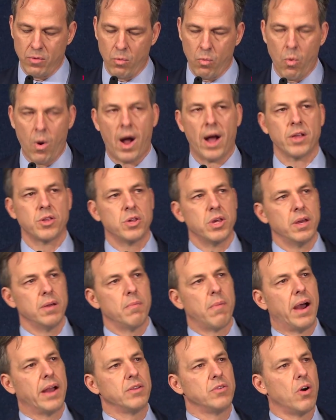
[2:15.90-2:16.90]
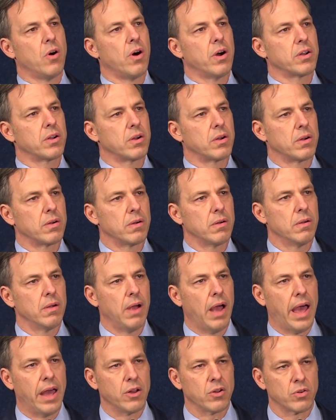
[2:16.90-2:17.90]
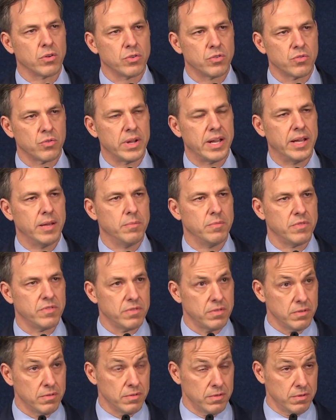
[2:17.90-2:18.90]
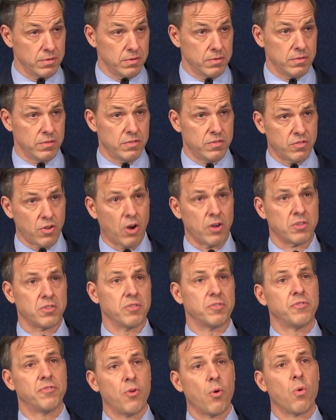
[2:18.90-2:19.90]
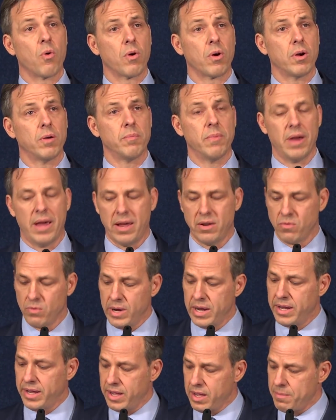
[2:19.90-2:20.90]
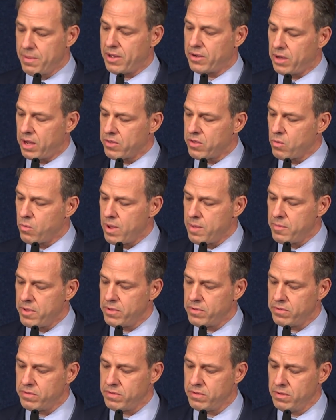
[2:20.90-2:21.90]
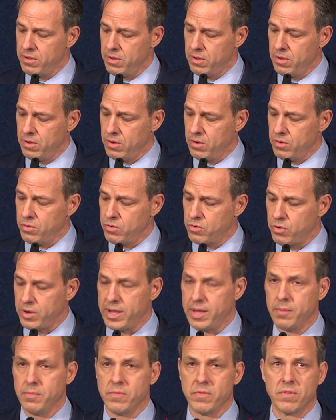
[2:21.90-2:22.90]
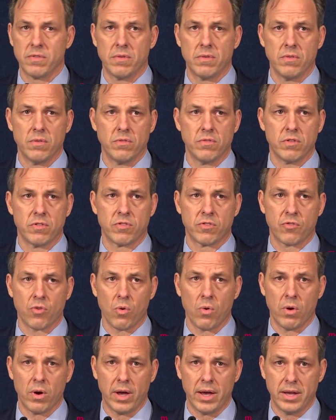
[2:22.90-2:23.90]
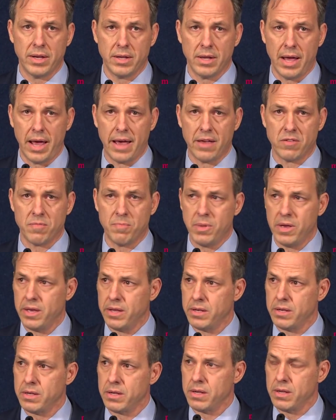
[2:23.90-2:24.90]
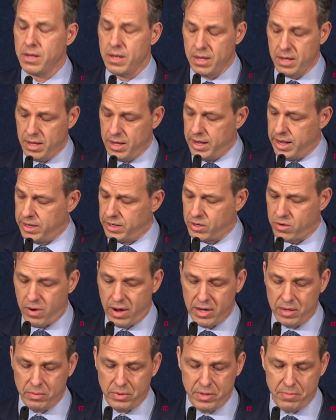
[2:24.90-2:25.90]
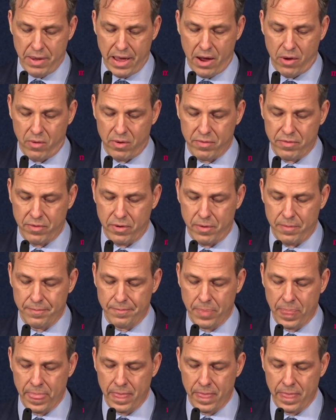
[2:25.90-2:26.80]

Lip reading: watching my daughter and her dreams start to form and reading about other women's dreams destroyed has been incredibly powerful.